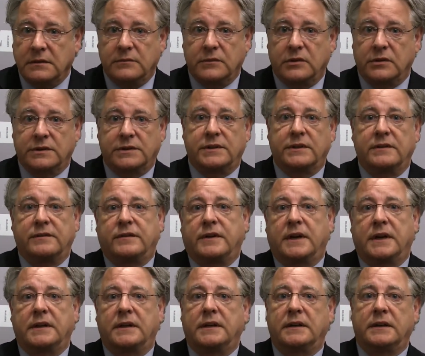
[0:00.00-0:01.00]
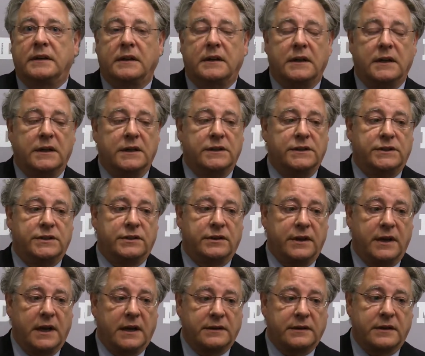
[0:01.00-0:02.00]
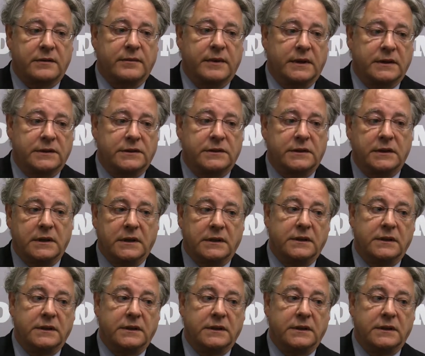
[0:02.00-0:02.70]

I'm board certified in geriatric medicine.